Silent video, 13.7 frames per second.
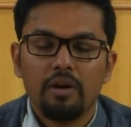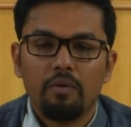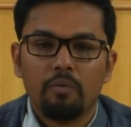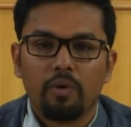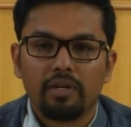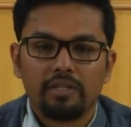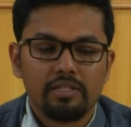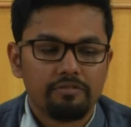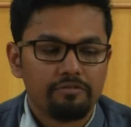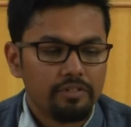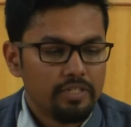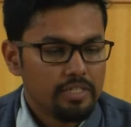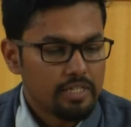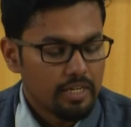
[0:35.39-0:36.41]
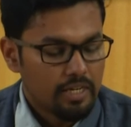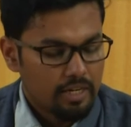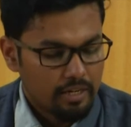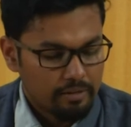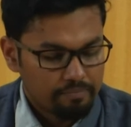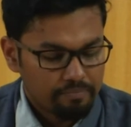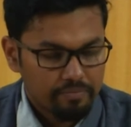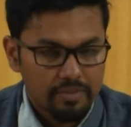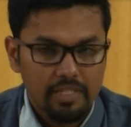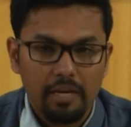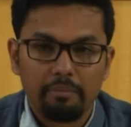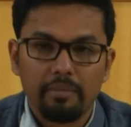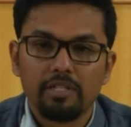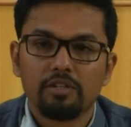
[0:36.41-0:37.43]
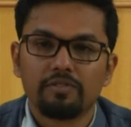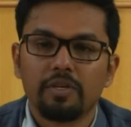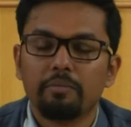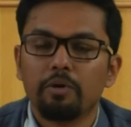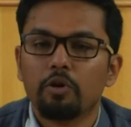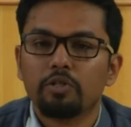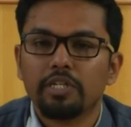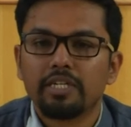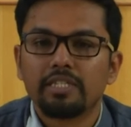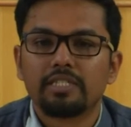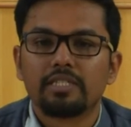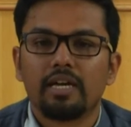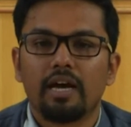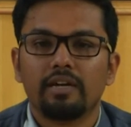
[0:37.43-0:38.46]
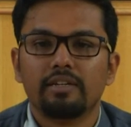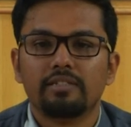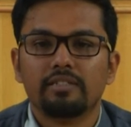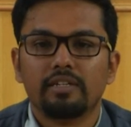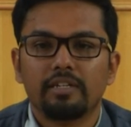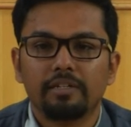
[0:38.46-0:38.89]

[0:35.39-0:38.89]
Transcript: what are the different um, segments of semiotics and